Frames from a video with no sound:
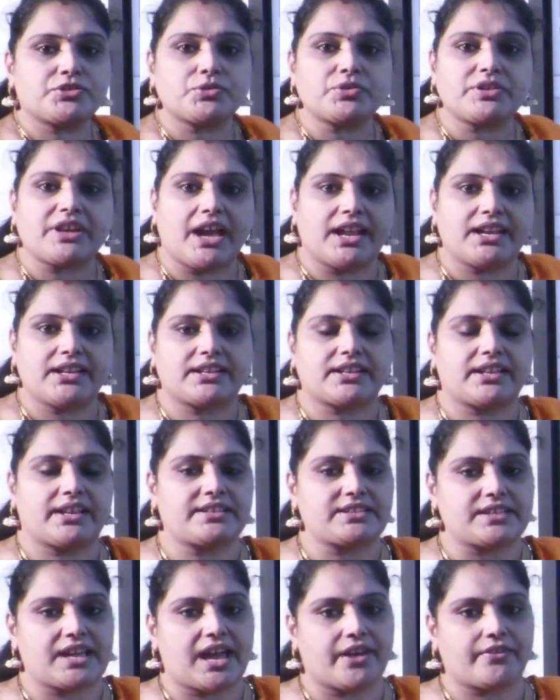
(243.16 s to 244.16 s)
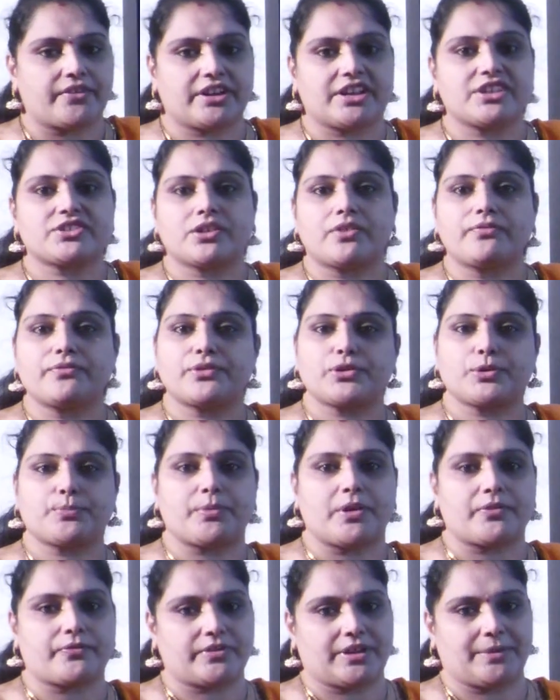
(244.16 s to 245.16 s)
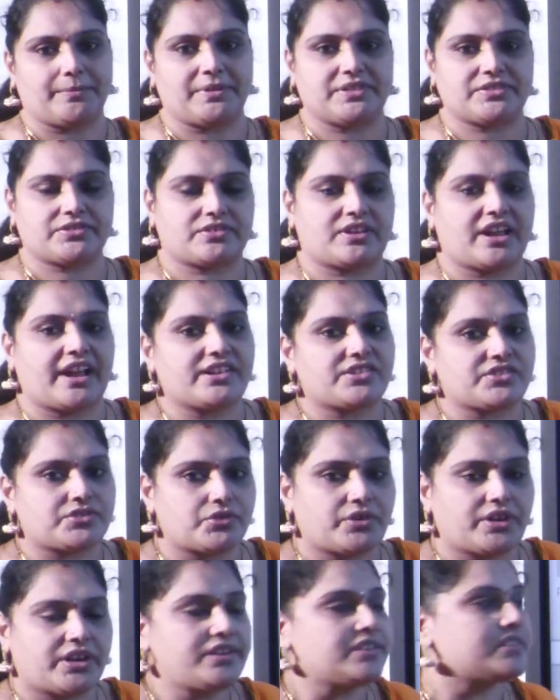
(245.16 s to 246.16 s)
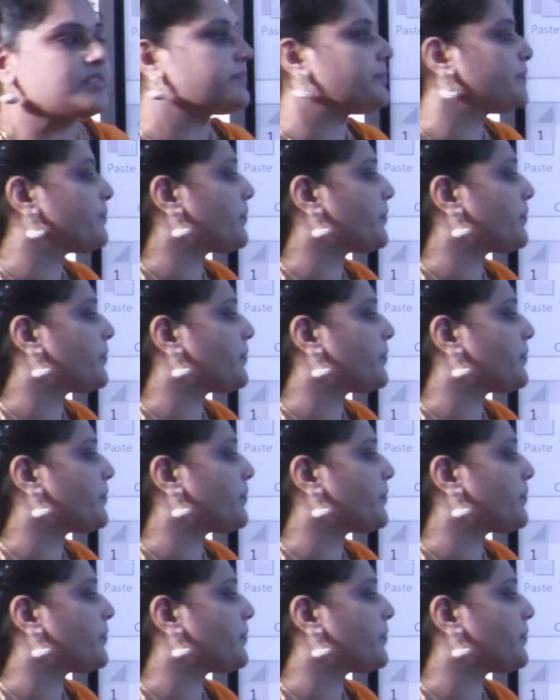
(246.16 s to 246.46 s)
to calculate average of group of numbers, right, students?